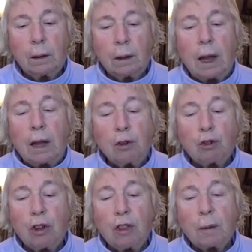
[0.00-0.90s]
Can you
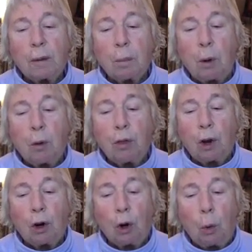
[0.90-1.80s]
see that both
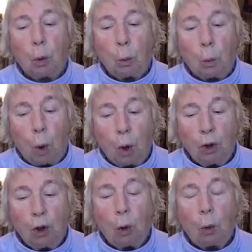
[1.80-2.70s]
are one
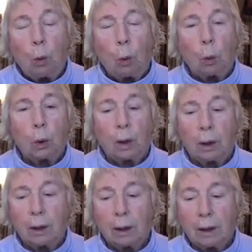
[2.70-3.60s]
whole
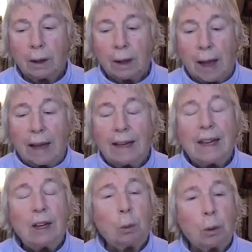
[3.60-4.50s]
and
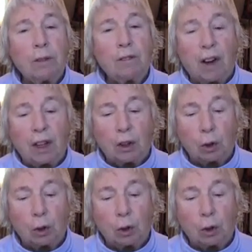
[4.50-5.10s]
equally vital?